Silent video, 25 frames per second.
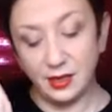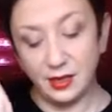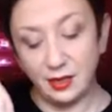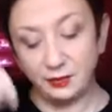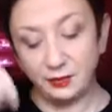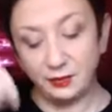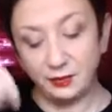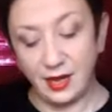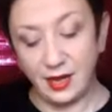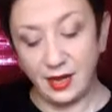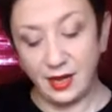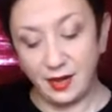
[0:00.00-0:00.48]

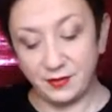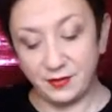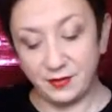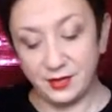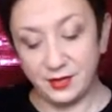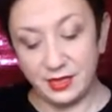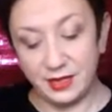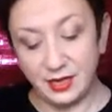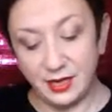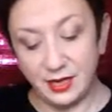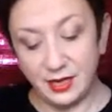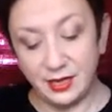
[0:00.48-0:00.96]
if they
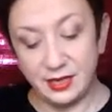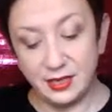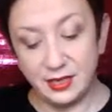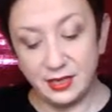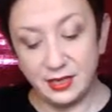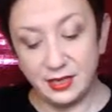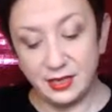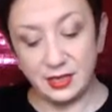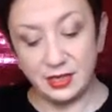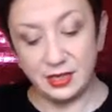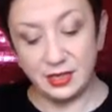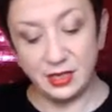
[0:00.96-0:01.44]
haven't done the
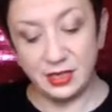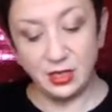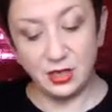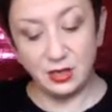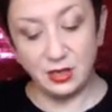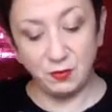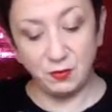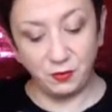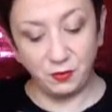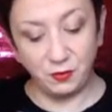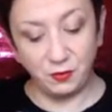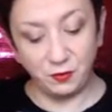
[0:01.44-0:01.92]

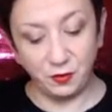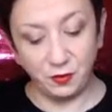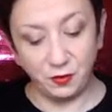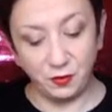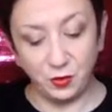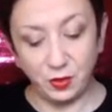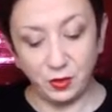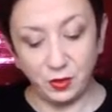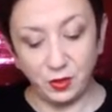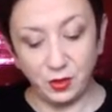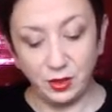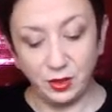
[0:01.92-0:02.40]
stitching
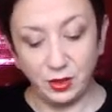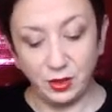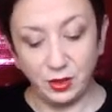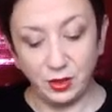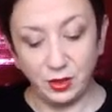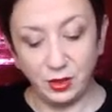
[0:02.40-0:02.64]
before,